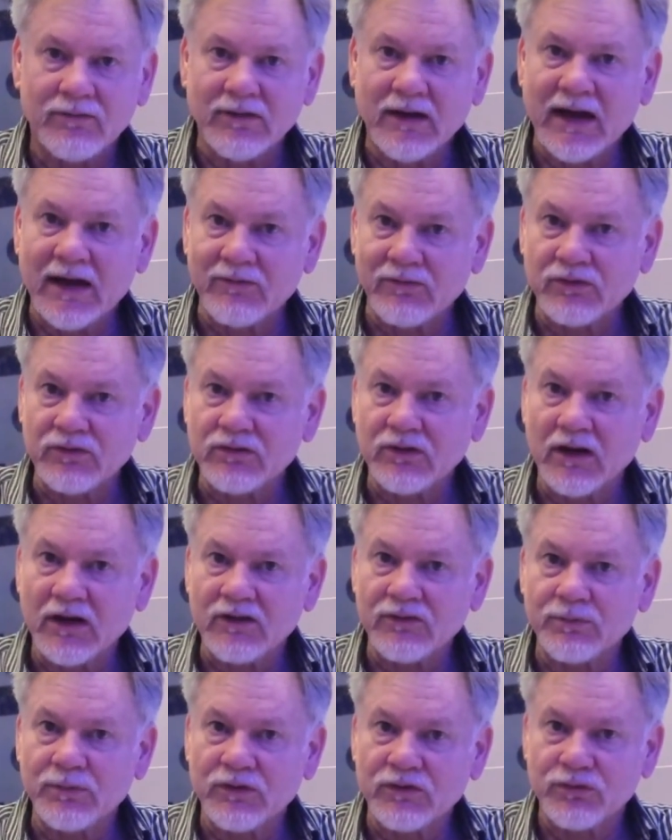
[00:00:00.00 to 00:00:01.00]

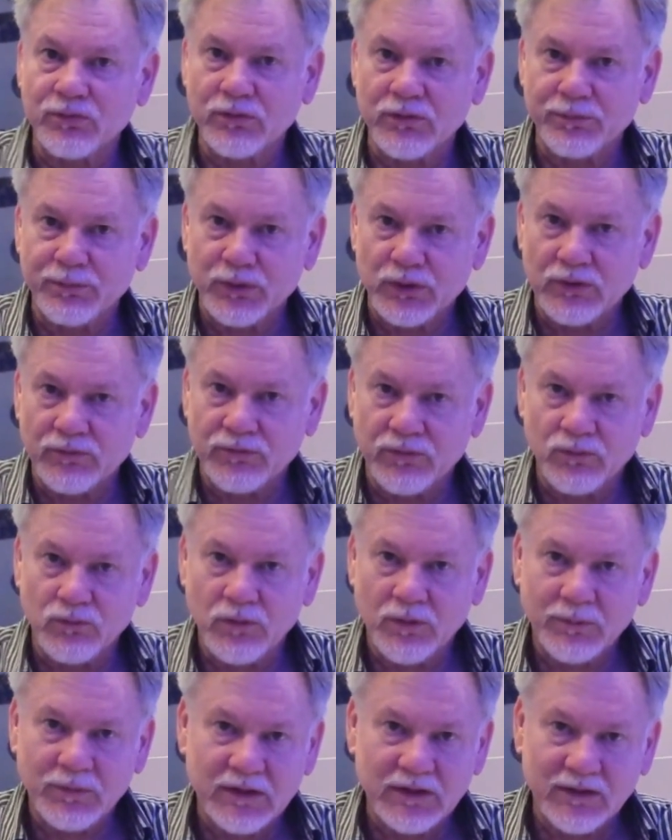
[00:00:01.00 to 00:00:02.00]
advertisements with beautiful
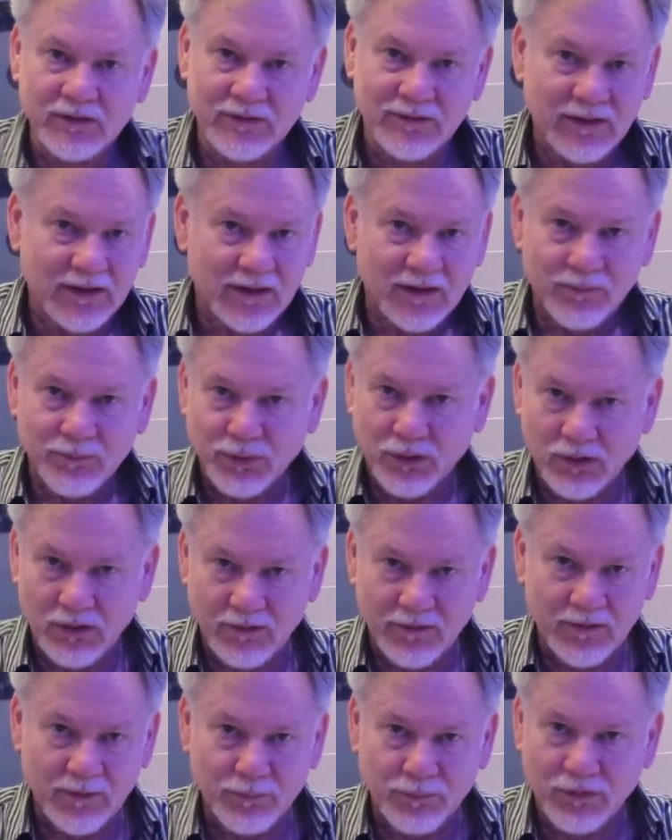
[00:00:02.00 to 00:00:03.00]
women and part
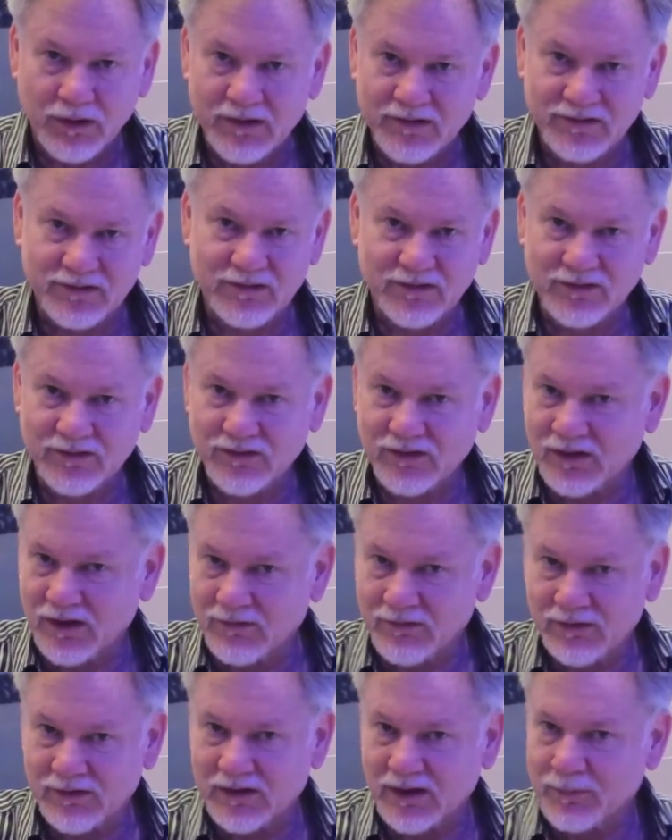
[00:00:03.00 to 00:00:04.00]
of their breasts
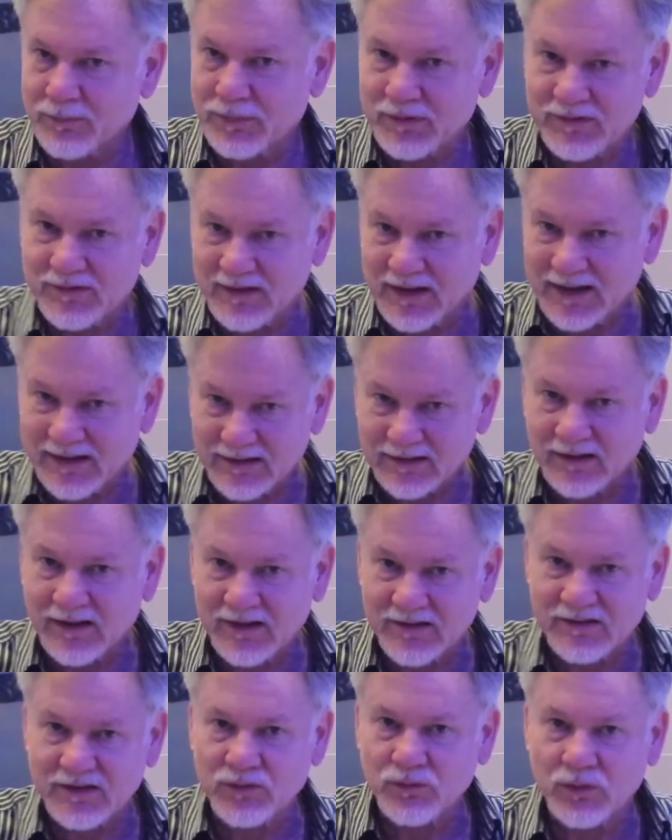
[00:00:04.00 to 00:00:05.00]
covered up in a
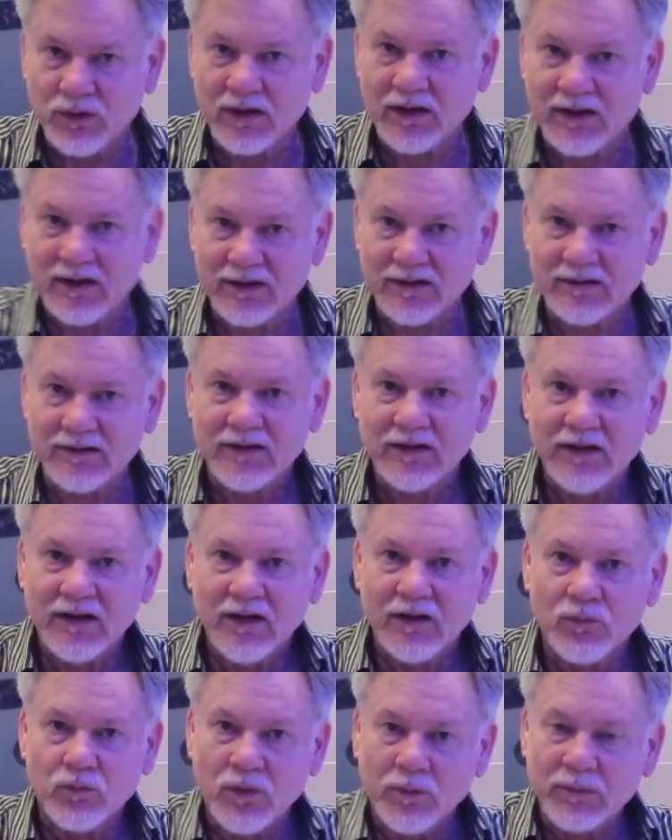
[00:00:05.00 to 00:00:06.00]
tantalizing way, and
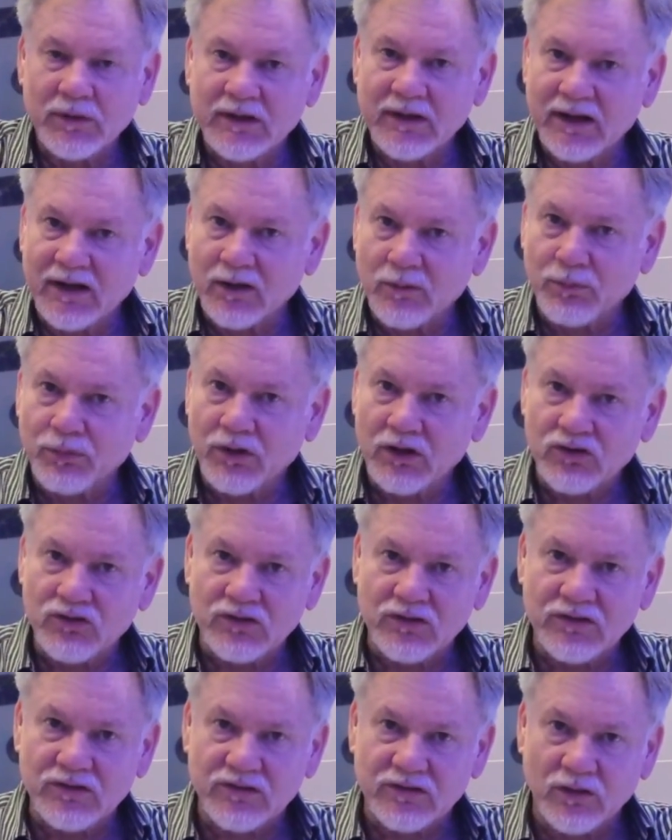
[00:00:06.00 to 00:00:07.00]
women
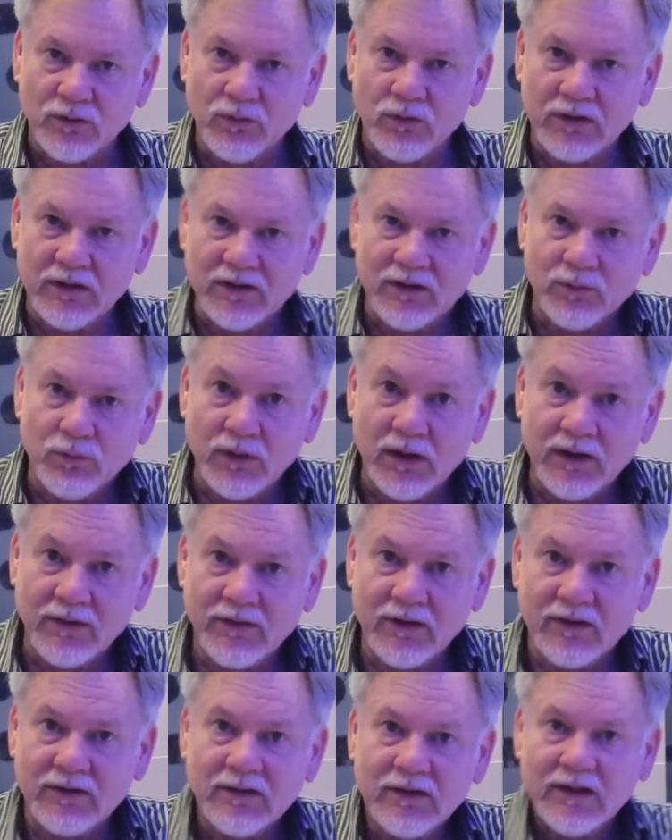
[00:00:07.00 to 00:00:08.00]
airbrushed and so on in a way
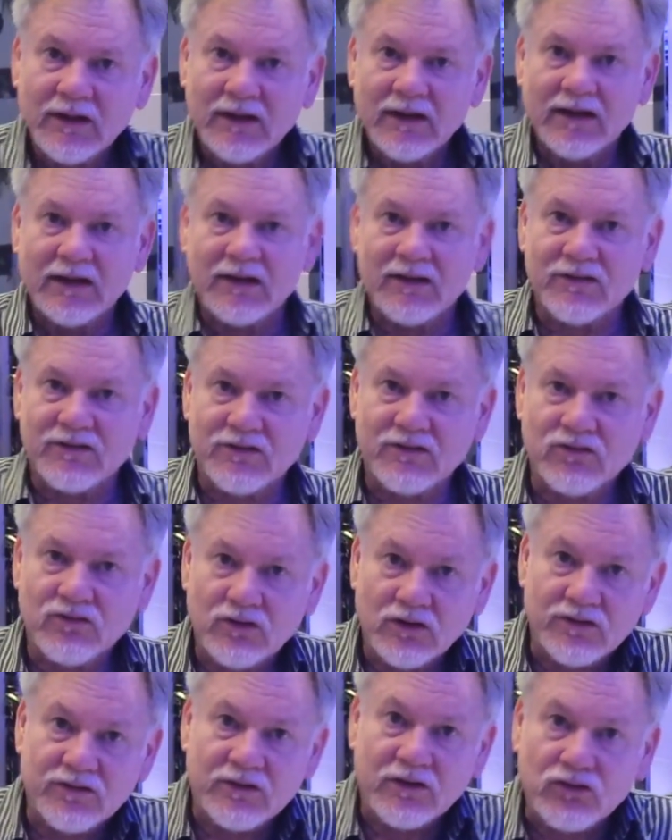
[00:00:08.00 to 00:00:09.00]
that is
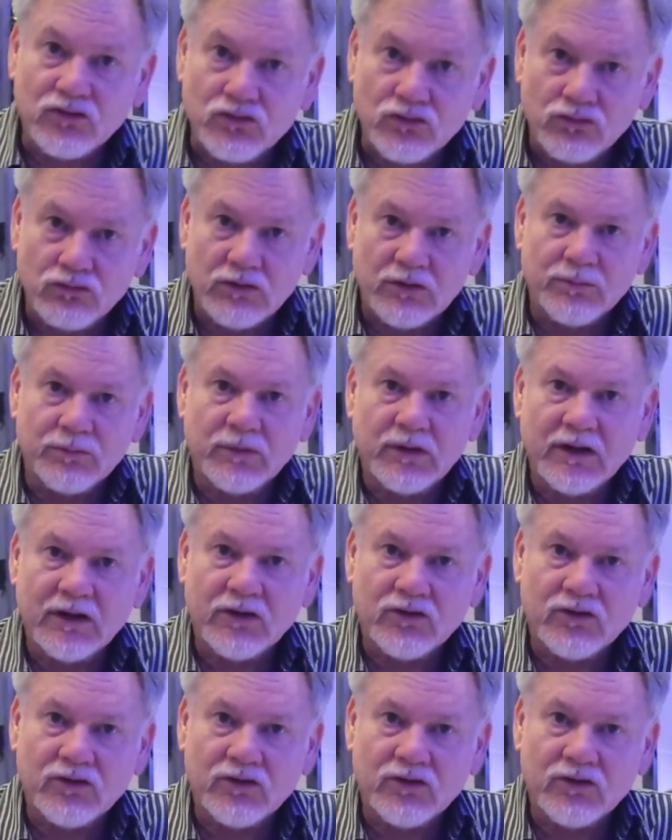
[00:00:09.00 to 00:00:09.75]
just extremely